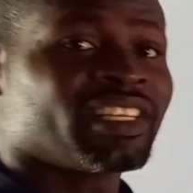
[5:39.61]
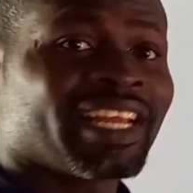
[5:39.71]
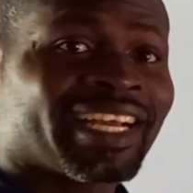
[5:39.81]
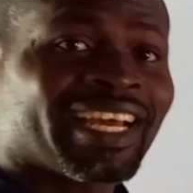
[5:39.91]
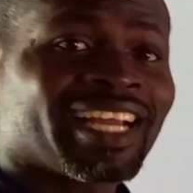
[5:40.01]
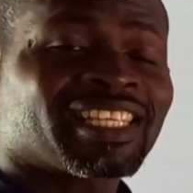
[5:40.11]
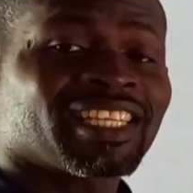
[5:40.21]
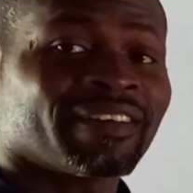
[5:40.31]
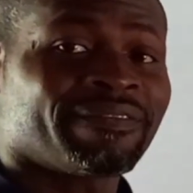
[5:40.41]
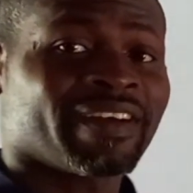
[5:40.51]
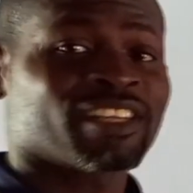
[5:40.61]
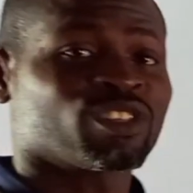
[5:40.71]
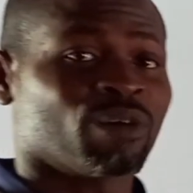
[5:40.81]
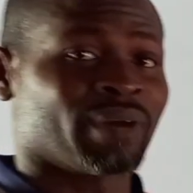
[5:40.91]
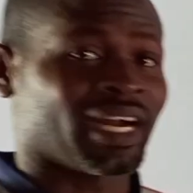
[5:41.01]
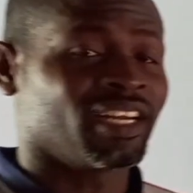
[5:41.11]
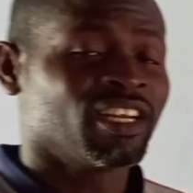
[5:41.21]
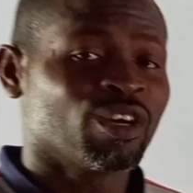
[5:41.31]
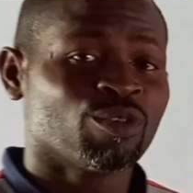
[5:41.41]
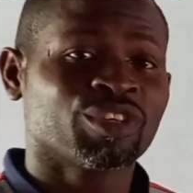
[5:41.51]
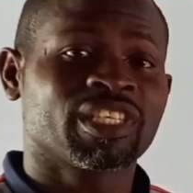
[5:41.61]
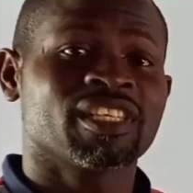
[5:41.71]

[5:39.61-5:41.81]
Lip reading: Negate the first number, which